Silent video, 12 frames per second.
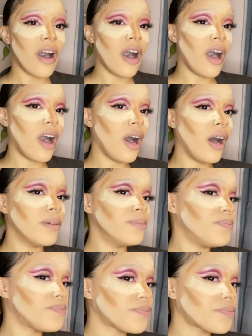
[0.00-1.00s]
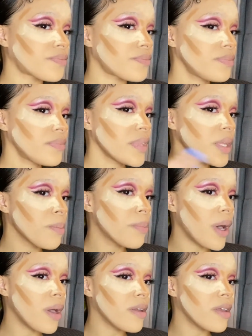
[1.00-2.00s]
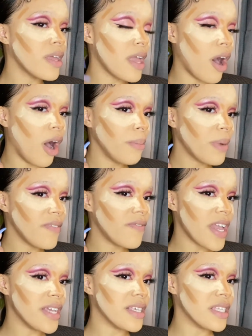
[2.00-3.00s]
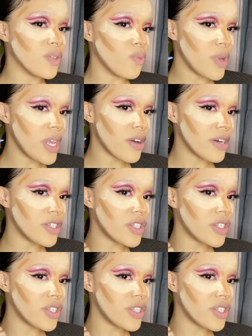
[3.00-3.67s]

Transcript: But on my face it's weird.